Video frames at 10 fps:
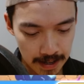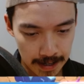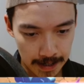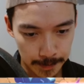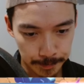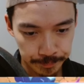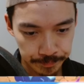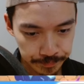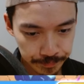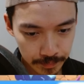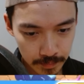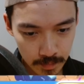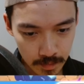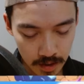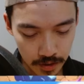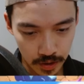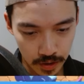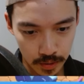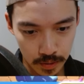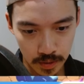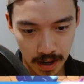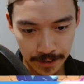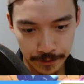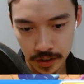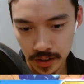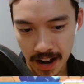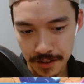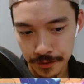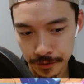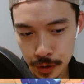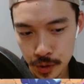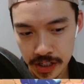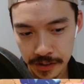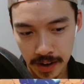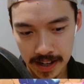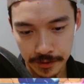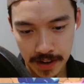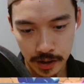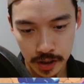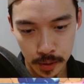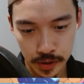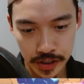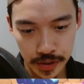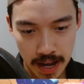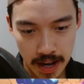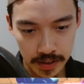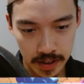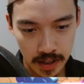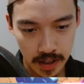So I usually find it valuable to do that.